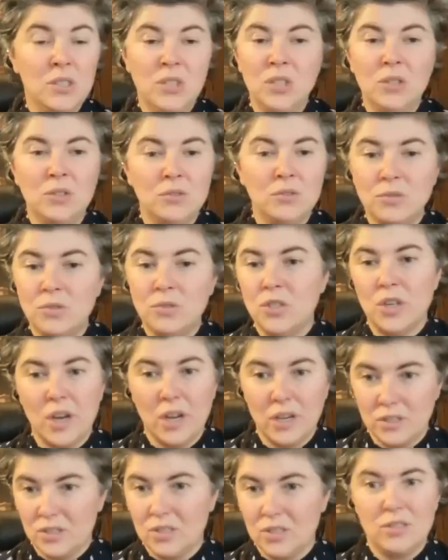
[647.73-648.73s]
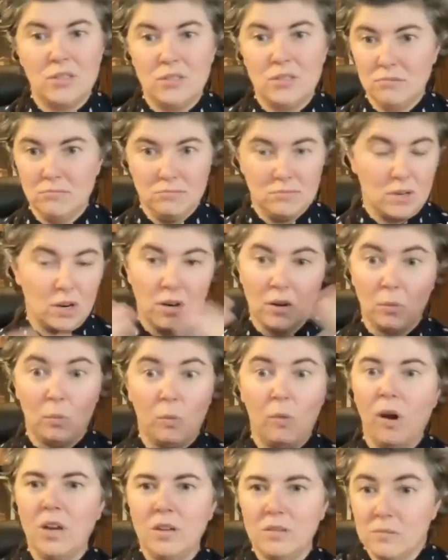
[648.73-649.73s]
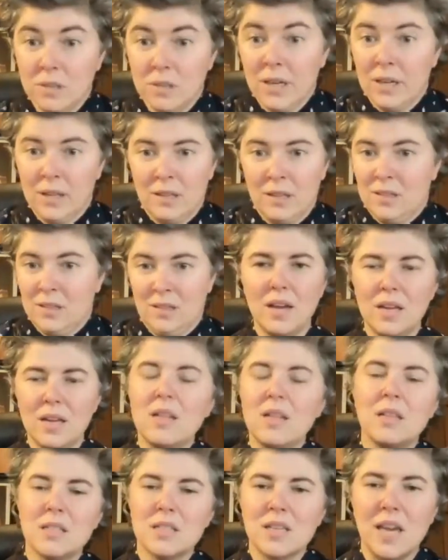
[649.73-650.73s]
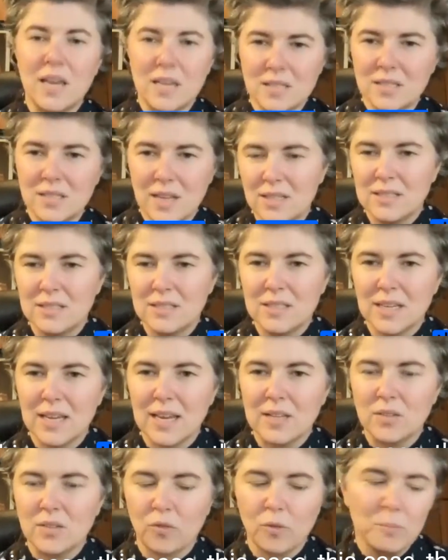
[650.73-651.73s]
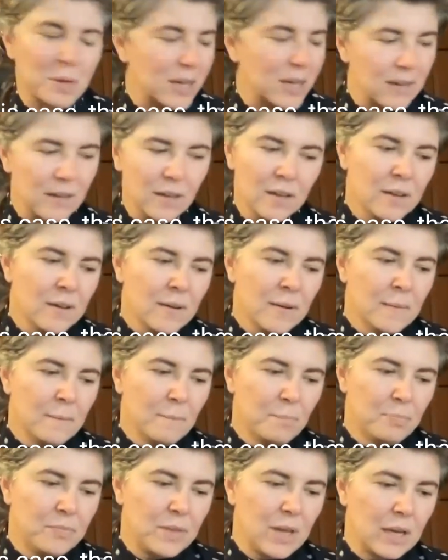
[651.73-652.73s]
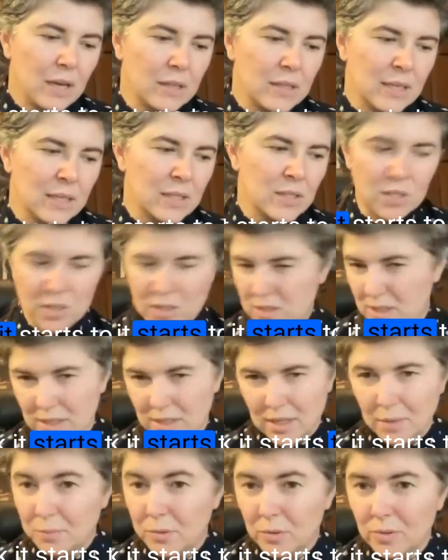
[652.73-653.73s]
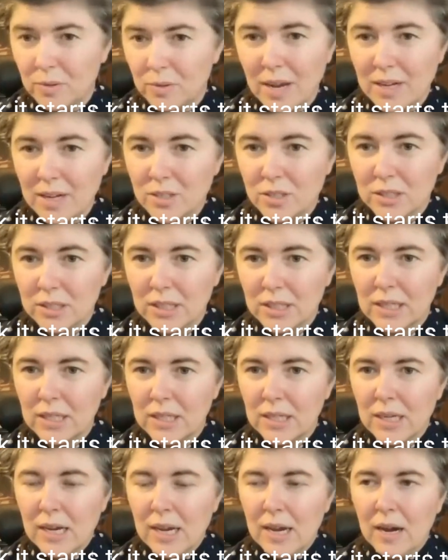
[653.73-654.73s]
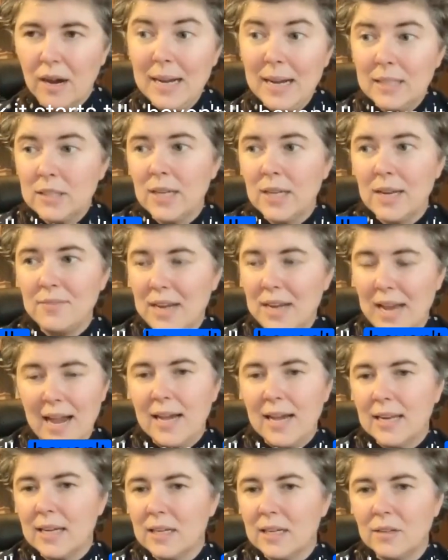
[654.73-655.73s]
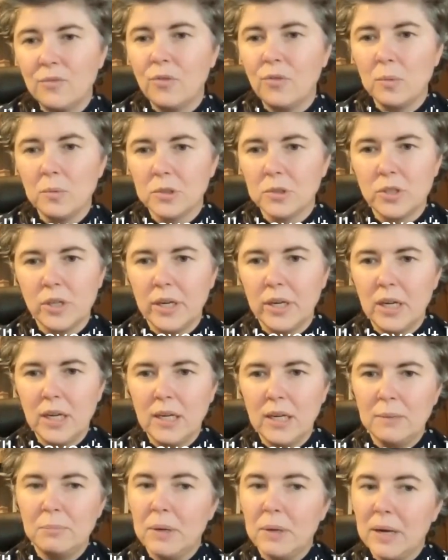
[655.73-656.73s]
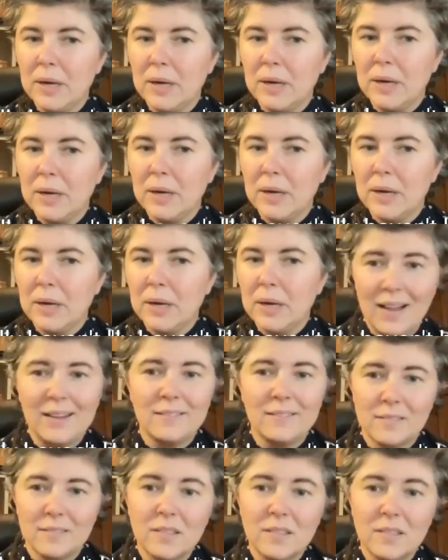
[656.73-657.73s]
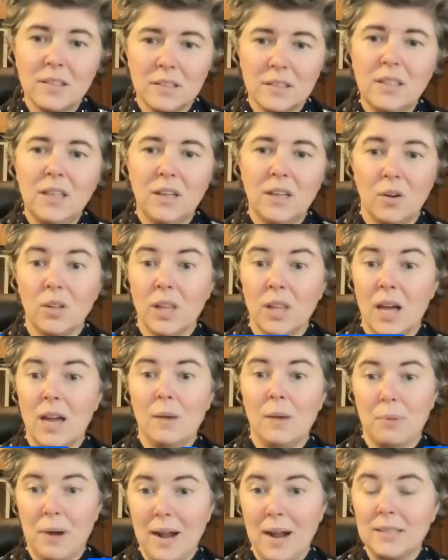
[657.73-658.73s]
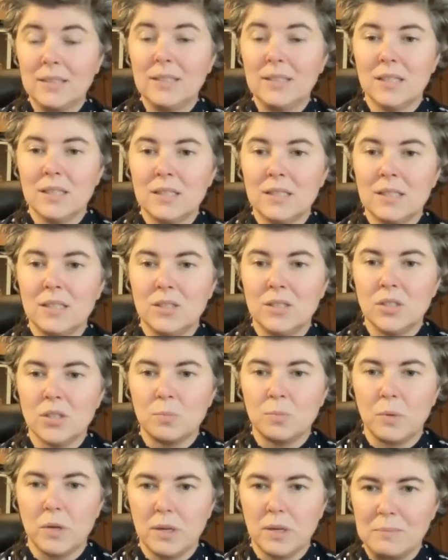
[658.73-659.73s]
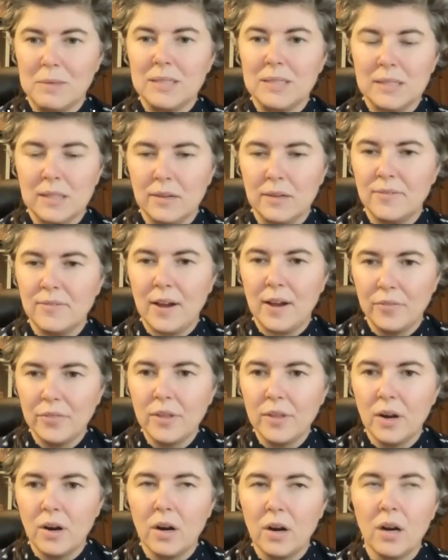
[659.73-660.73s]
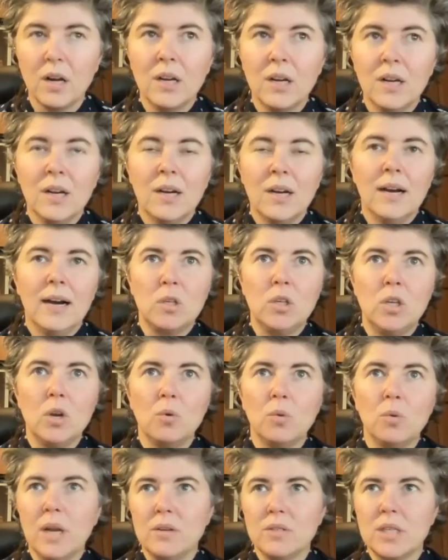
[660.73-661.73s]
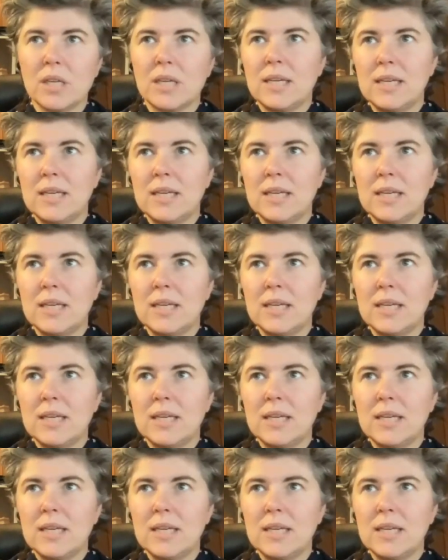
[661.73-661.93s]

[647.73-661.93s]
you just are one with, in this case, that's the case for me. I think it starts to come through naturally. I actually haven't had any formal training, but I have had, a lot of practice and just putting myself out there. When I was a